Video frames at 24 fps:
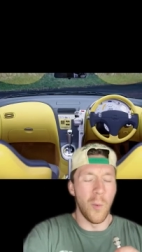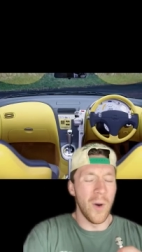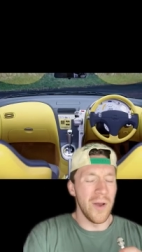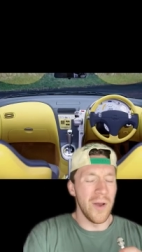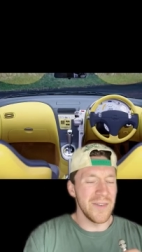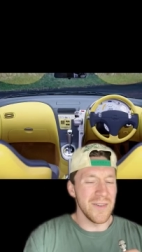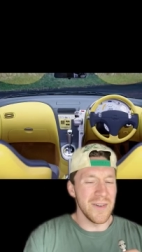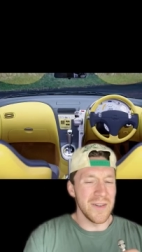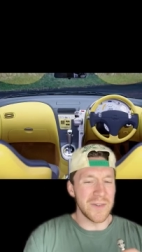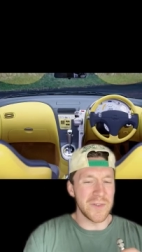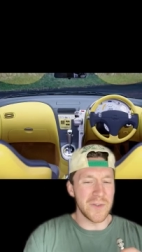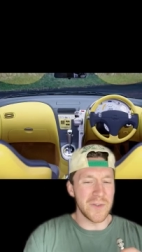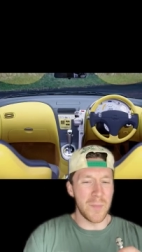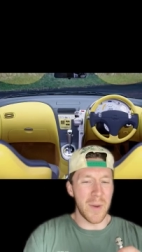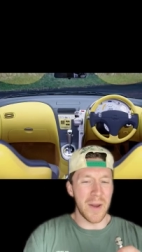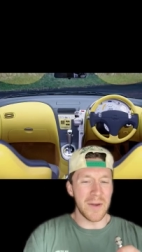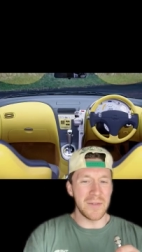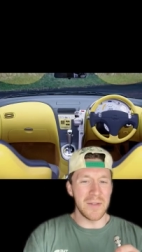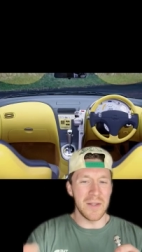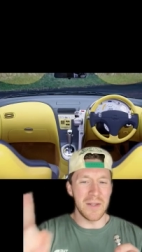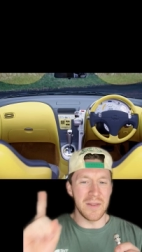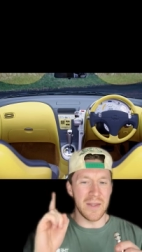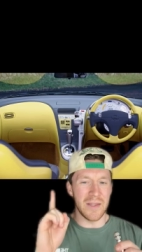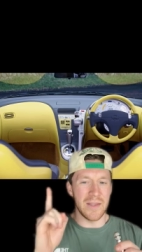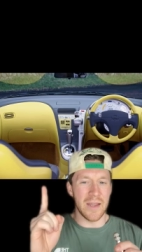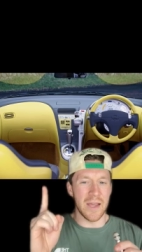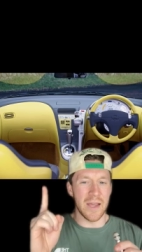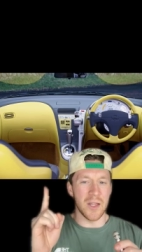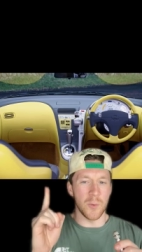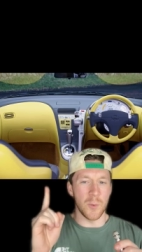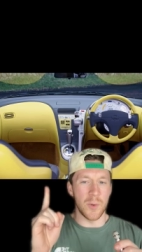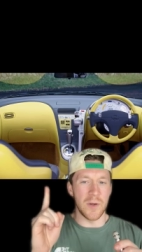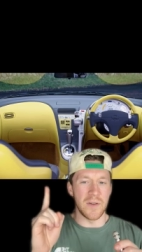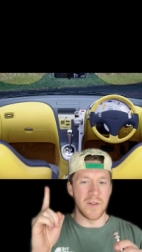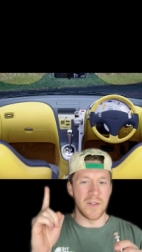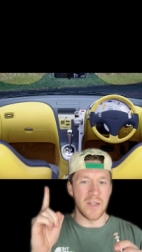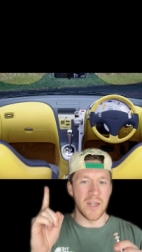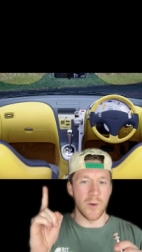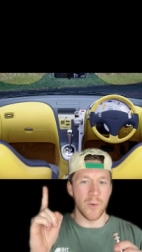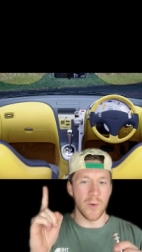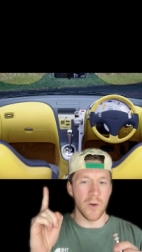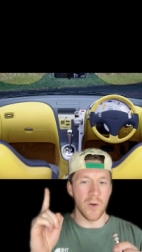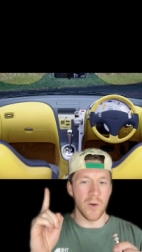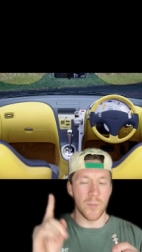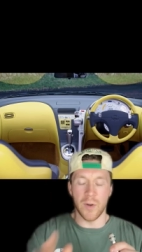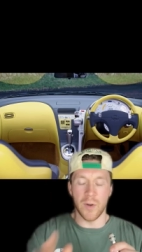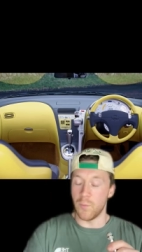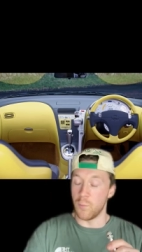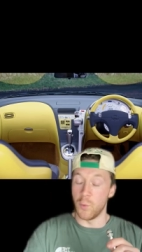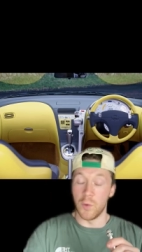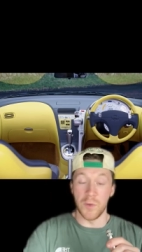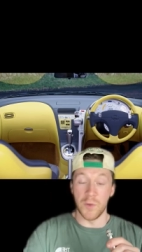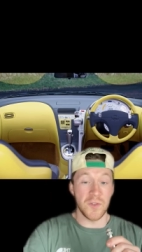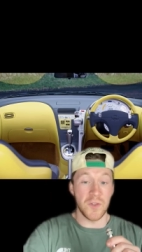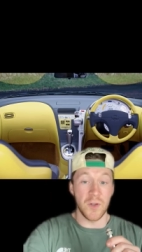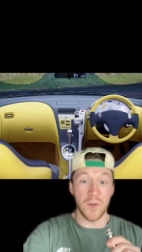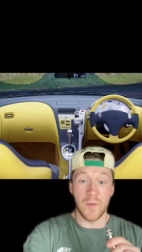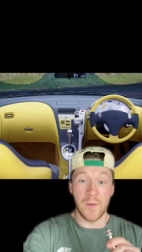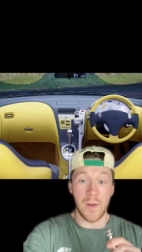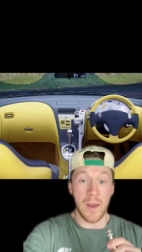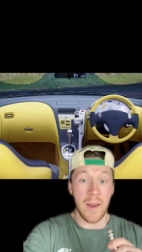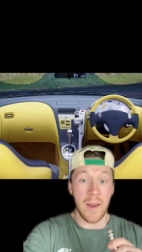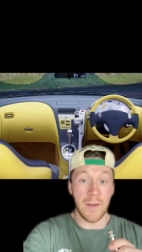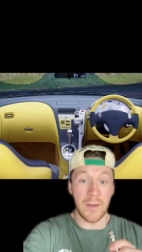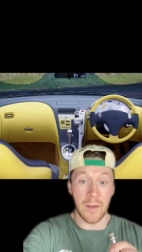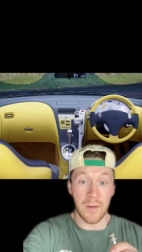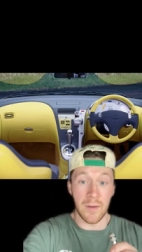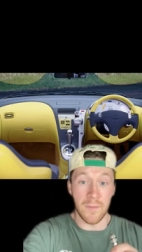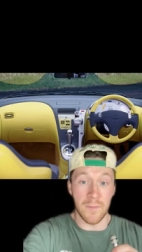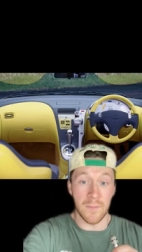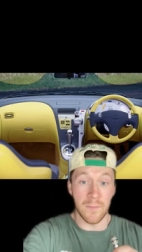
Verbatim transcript: Wasn't expecting the yellow interior, but we'll still take it.